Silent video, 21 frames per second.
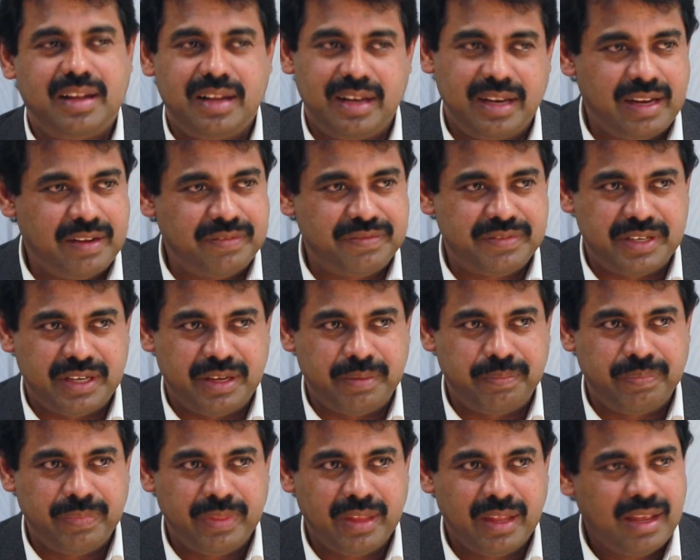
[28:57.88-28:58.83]
left
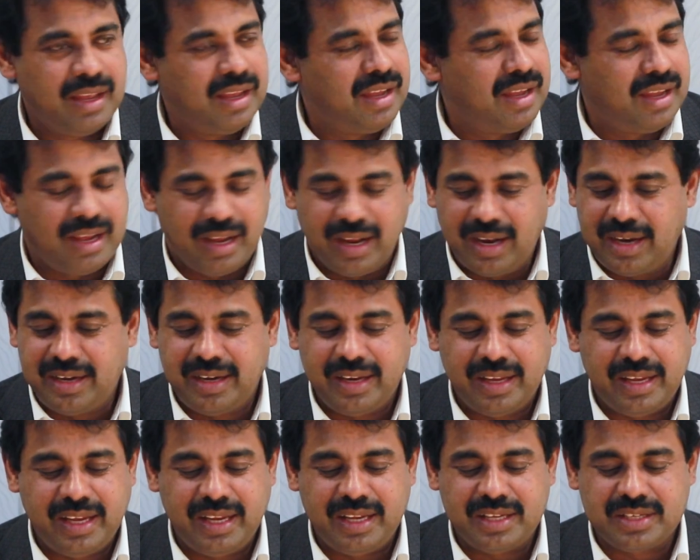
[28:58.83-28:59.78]
him and
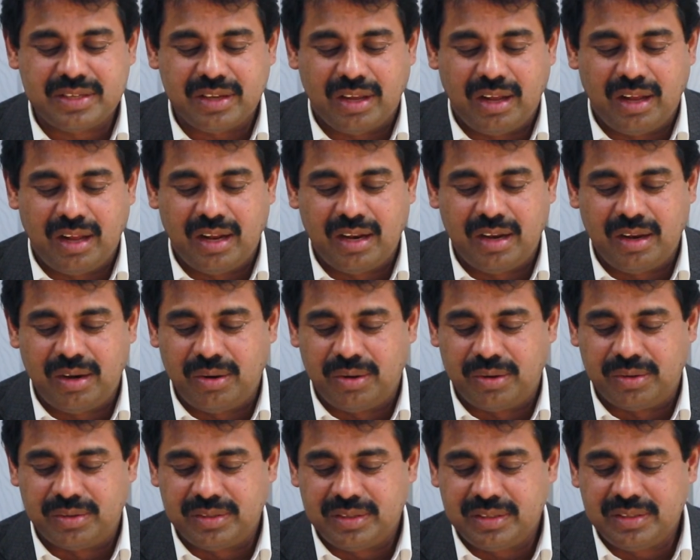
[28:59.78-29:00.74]
he is all
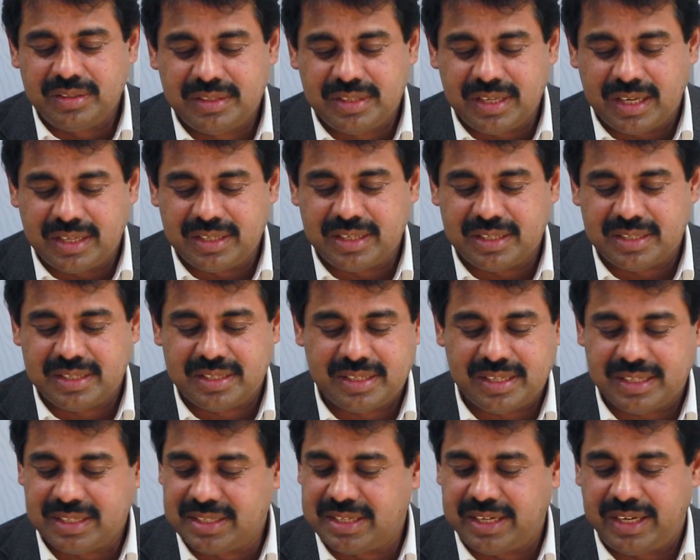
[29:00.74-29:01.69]
alone. Judges
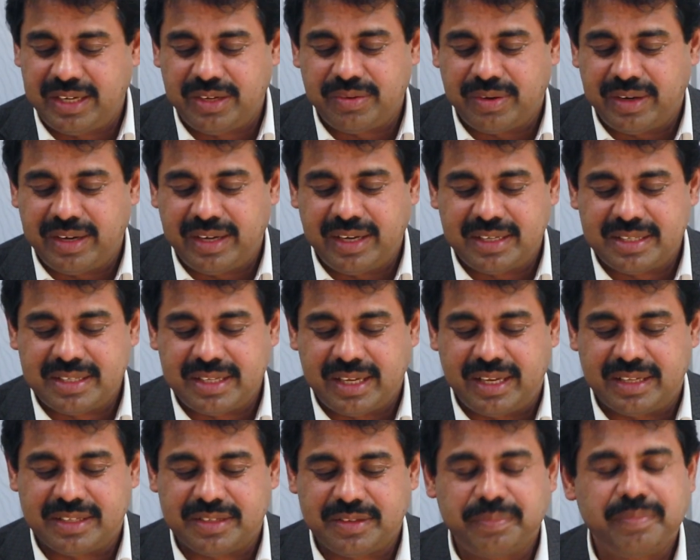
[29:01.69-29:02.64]
16:20 it
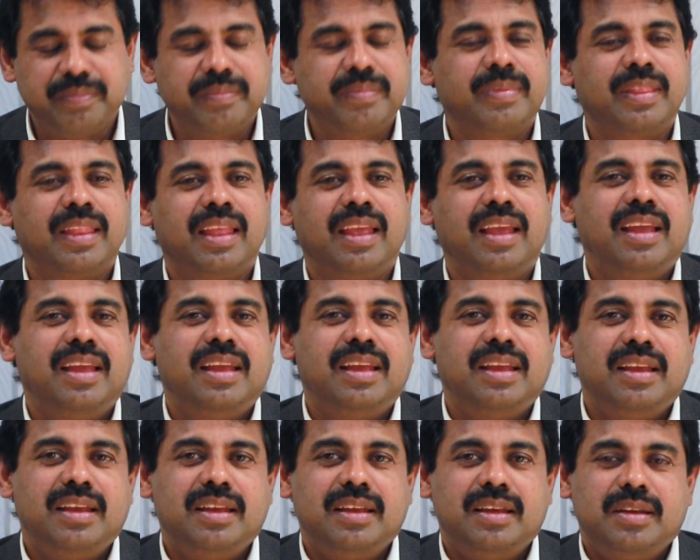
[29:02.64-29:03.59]
says.
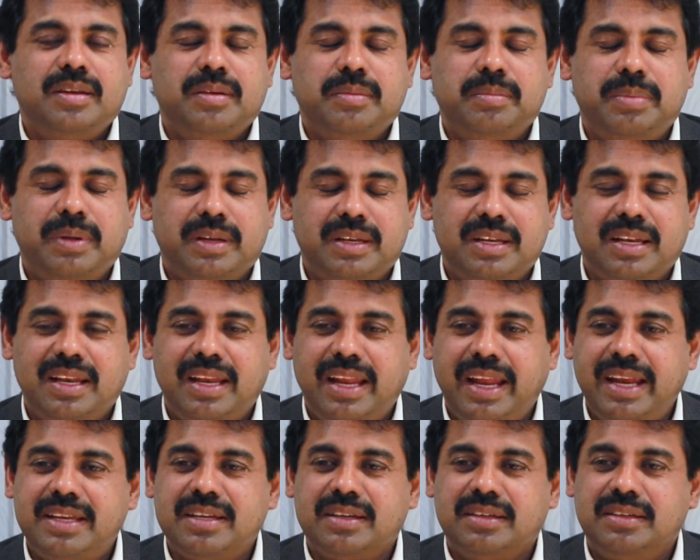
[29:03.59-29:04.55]
But
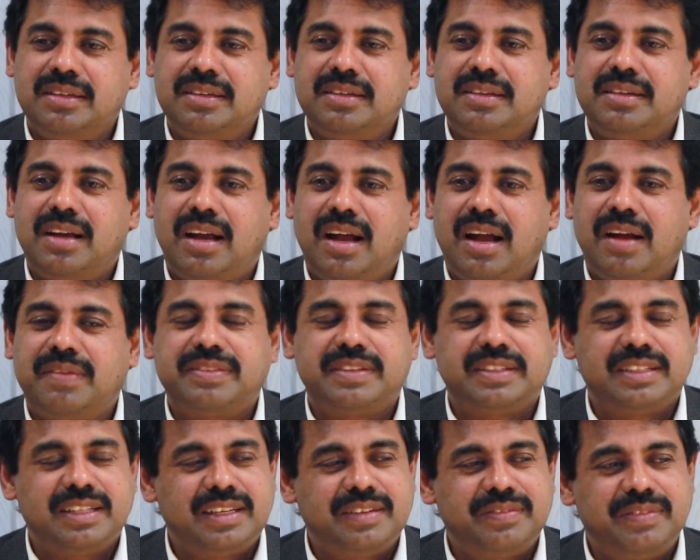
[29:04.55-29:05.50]
later,
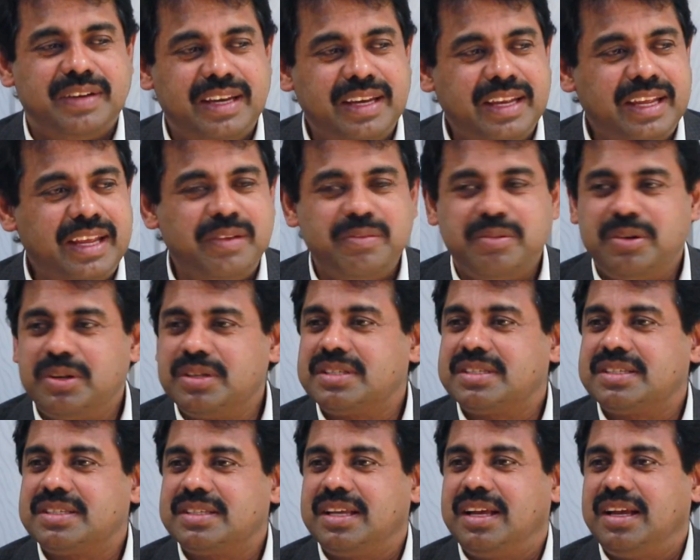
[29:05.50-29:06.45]
after that, when he
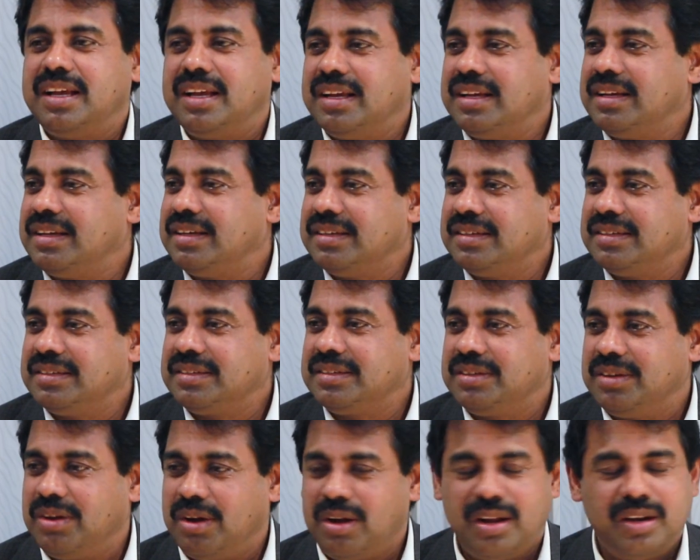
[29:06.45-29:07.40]
was
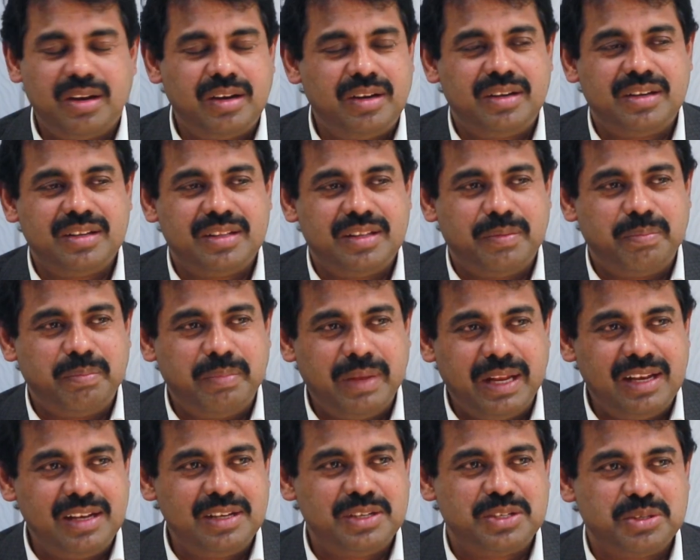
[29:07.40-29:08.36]
gone into the
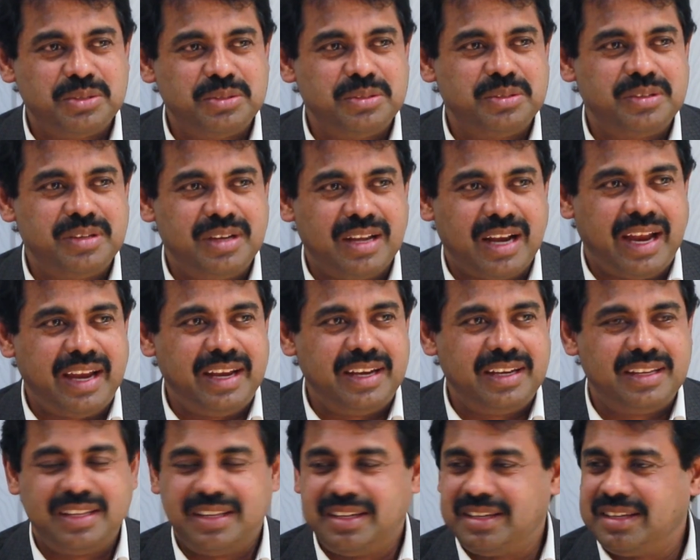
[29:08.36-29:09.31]
mill to
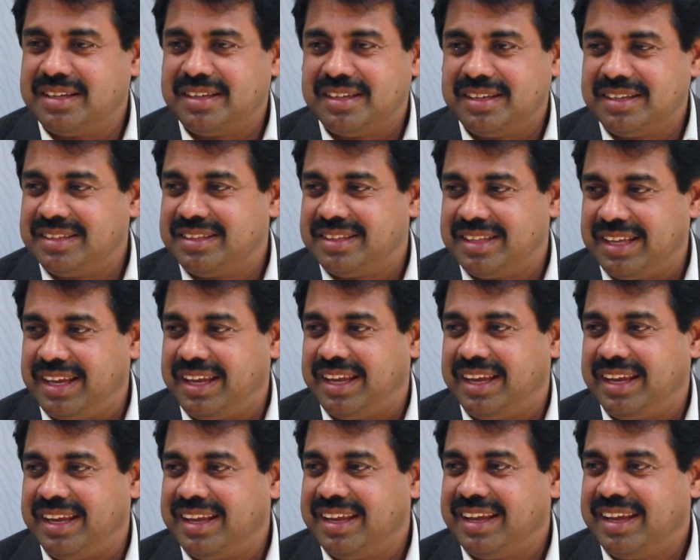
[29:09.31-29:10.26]
grind the
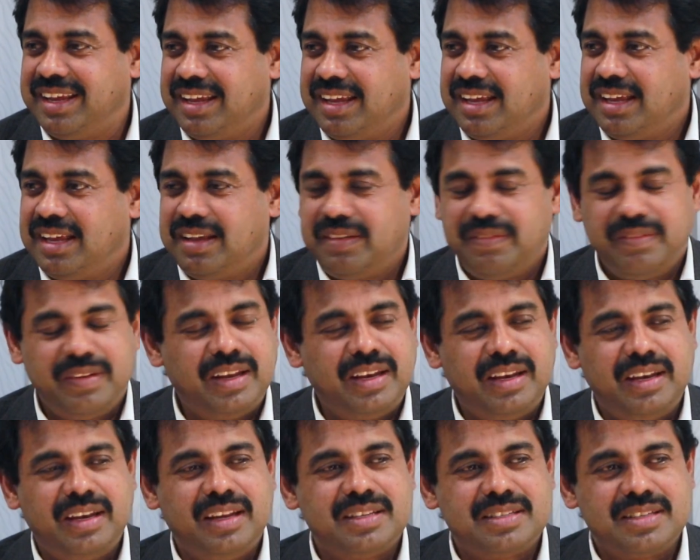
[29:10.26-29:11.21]
thing,
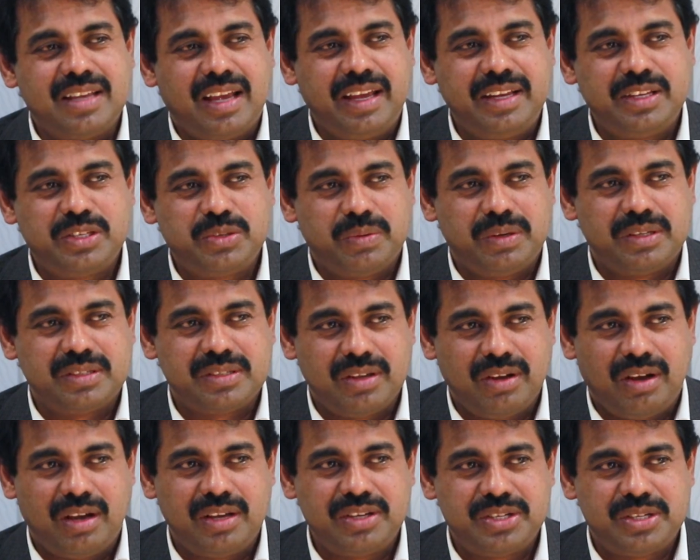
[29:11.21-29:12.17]
when his eyes was
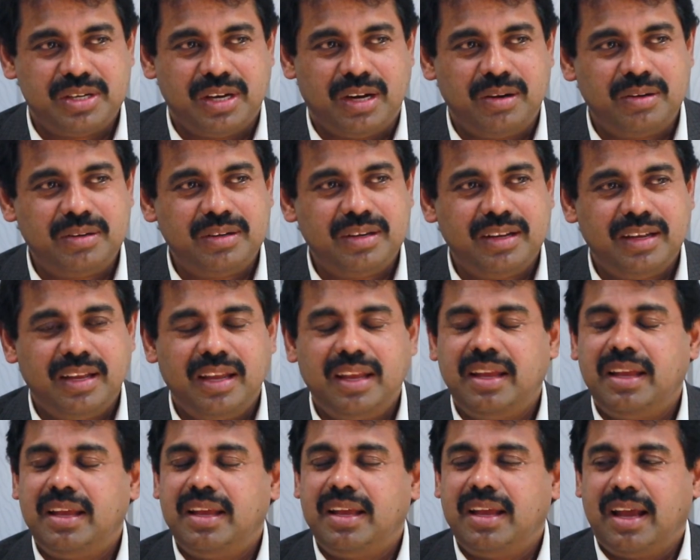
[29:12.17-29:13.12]
gouged out,
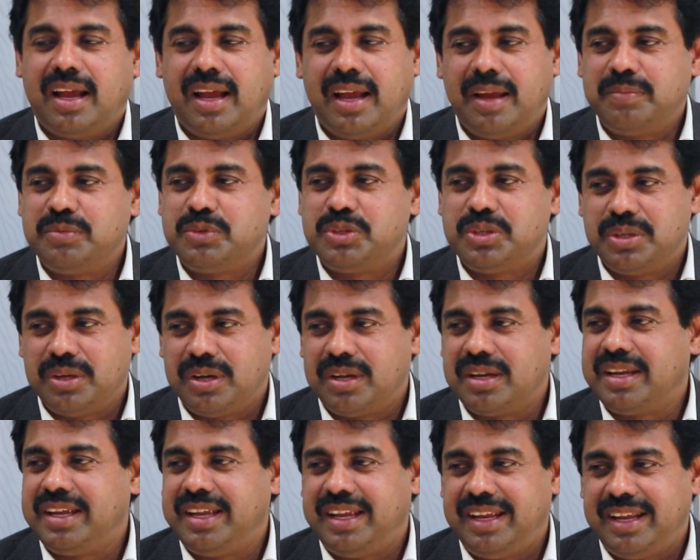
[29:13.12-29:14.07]
I'm
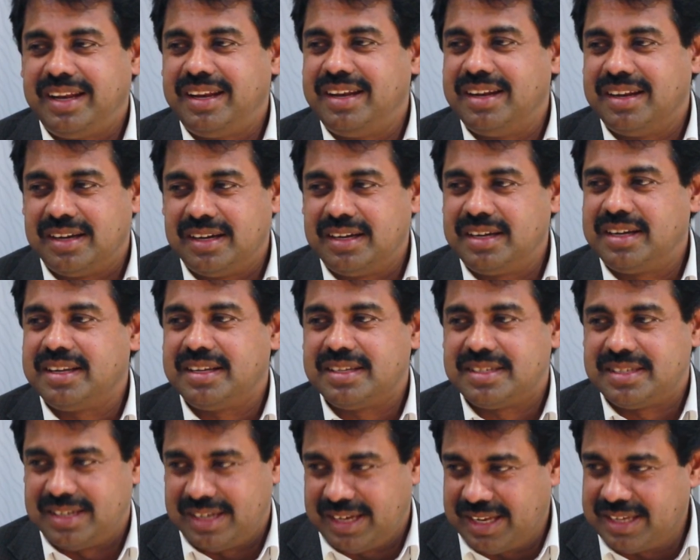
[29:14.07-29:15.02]
sure he learned
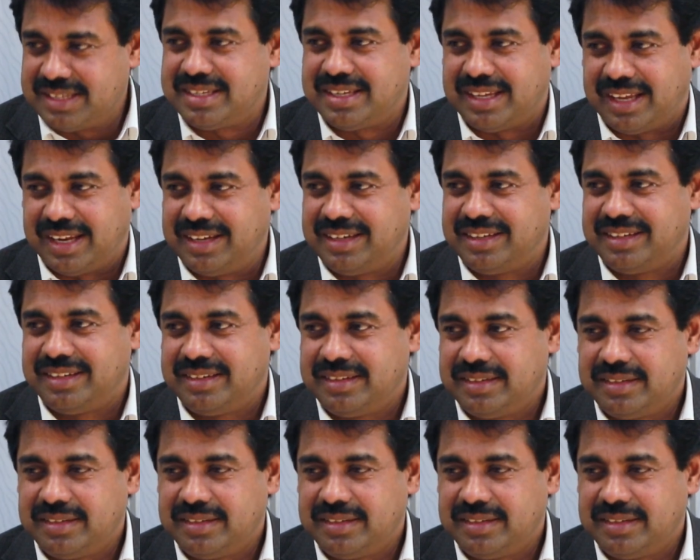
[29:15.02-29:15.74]
his lesson